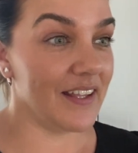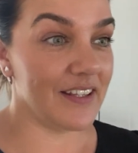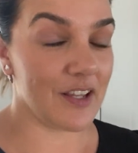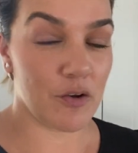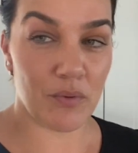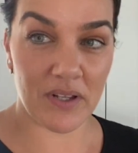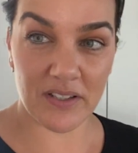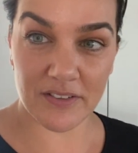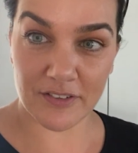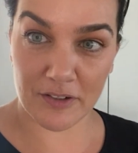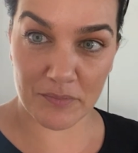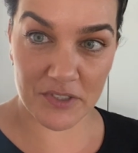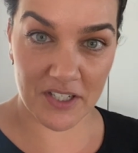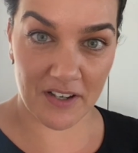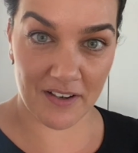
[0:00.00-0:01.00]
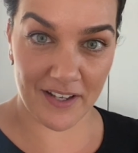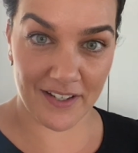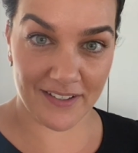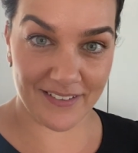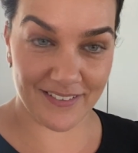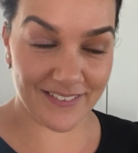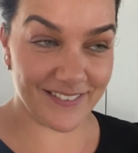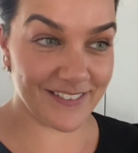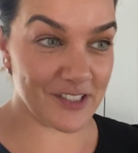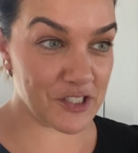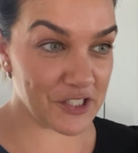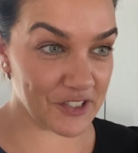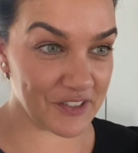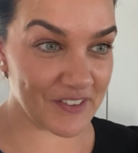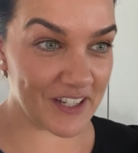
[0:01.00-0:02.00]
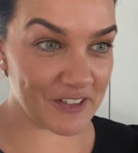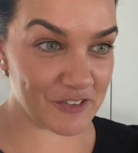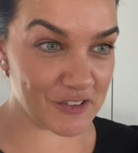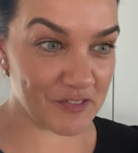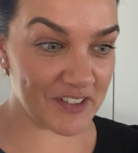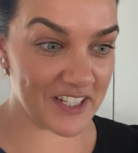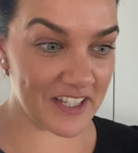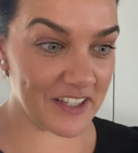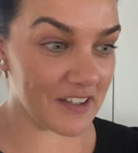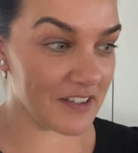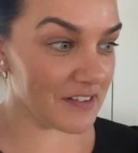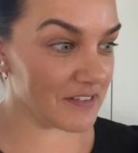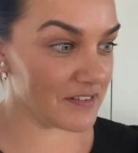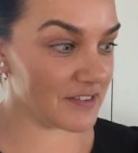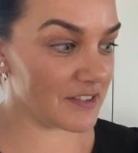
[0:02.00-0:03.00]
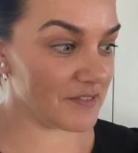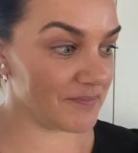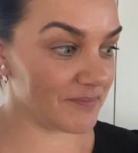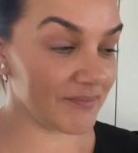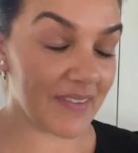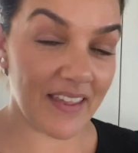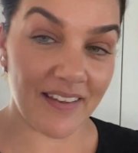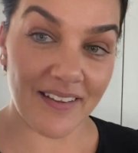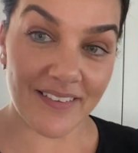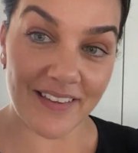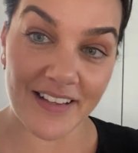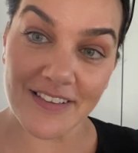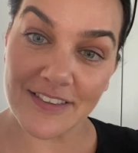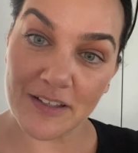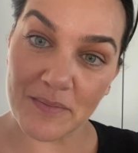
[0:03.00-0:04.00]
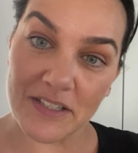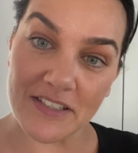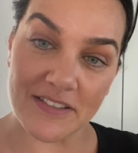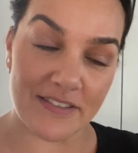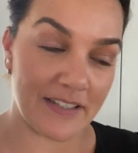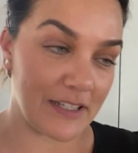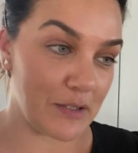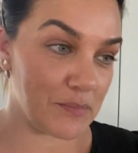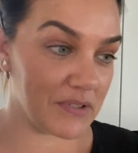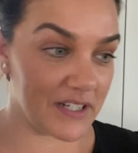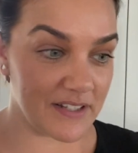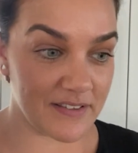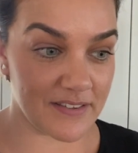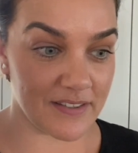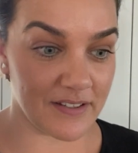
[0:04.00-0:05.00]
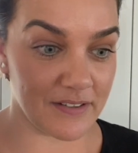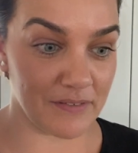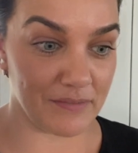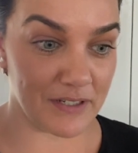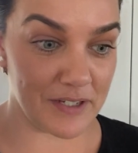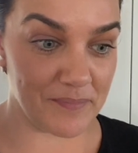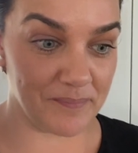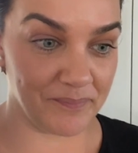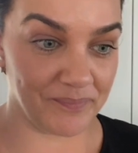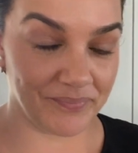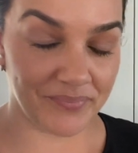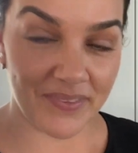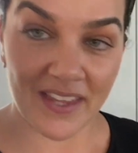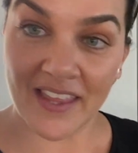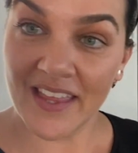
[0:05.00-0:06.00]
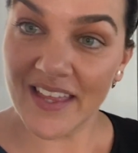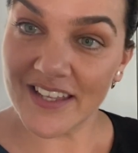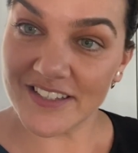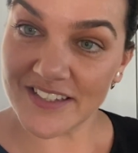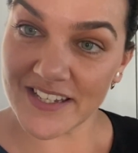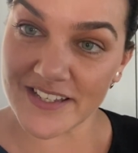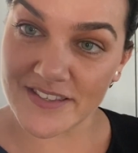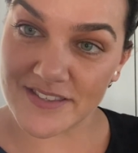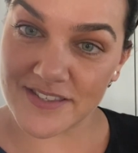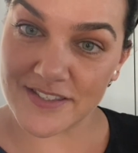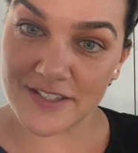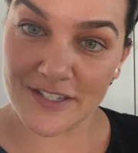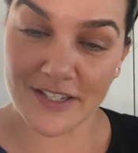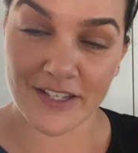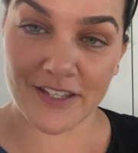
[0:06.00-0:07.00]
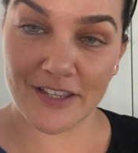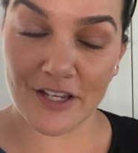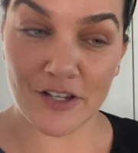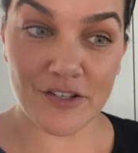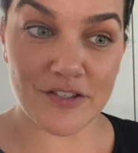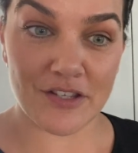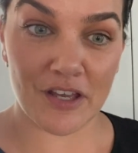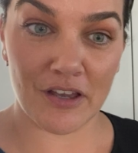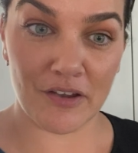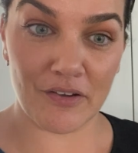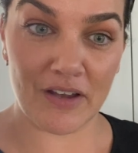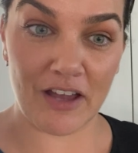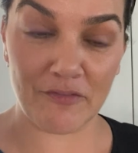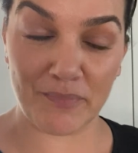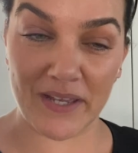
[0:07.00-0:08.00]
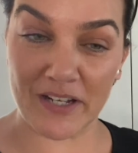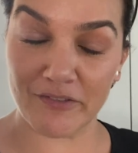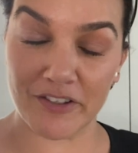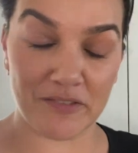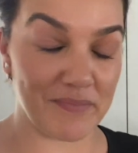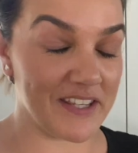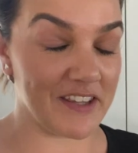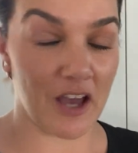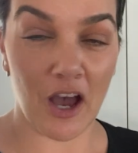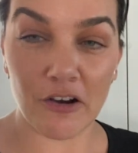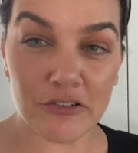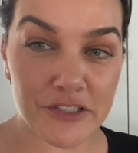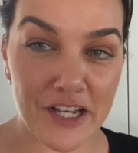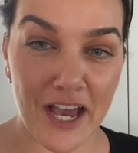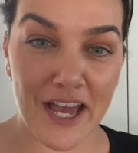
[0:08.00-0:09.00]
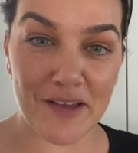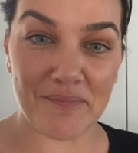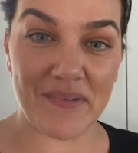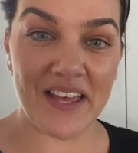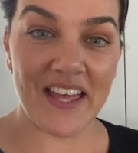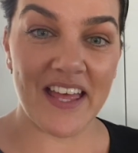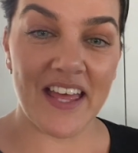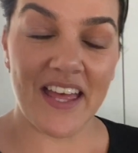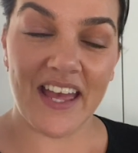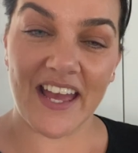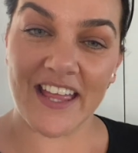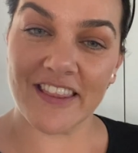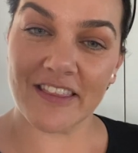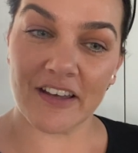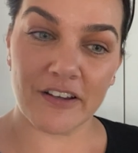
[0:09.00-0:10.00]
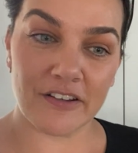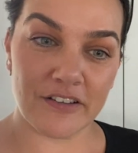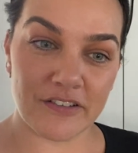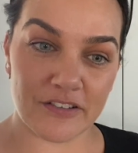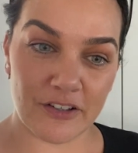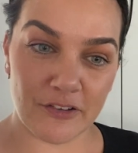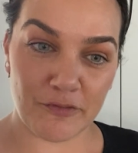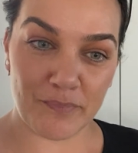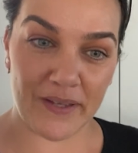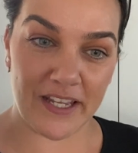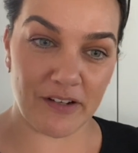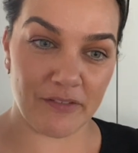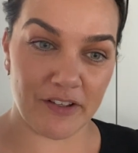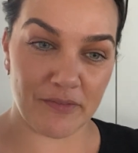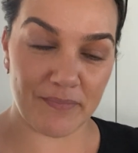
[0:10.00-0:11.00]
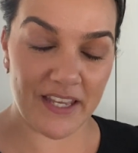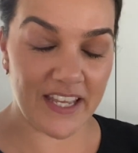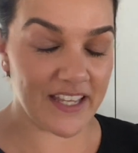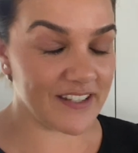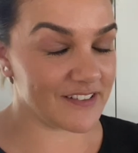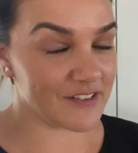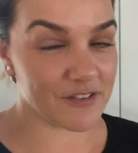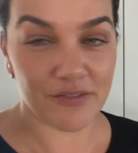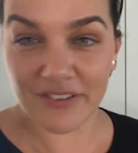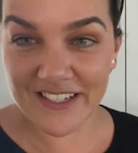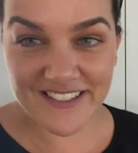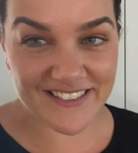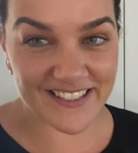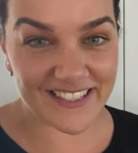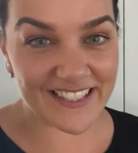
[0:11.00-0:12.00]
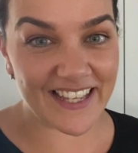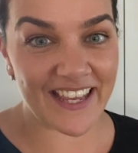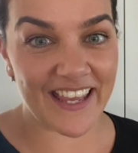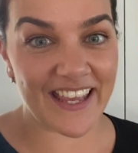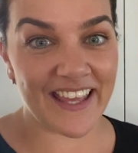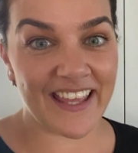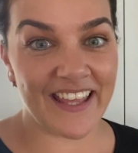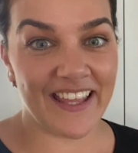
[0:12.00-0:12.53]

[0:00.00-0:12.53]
No wonder I'm tired. 200 videos. That's something to celebrate. So cheers to those who have been with me the whole time and those who've been with me just recently.